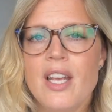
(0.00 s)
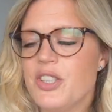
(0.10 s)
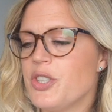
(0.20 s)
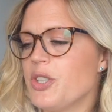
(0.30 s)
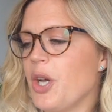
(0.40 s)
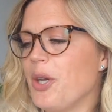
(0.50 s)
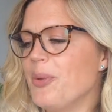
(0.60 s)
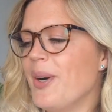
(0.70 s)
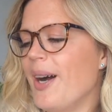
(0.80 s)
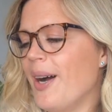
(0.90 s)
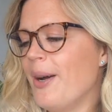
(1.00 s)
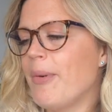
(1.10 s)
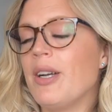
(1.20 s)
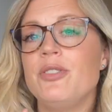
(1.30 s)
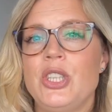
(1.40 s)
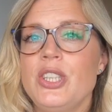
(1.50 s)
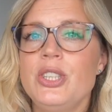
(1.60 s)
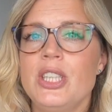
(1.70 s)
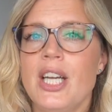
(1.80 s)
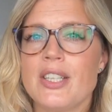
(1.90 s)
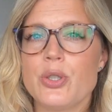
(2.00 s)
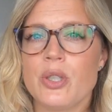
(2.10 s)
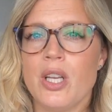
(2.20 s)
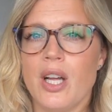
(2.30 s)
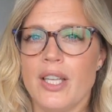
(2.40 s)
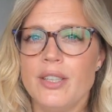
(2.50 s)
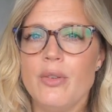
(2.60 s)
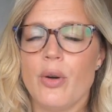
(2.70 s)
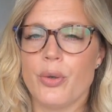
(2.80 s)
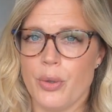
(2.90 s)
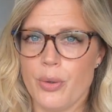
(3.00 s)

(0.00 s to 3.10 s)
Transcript: So I've just checked online on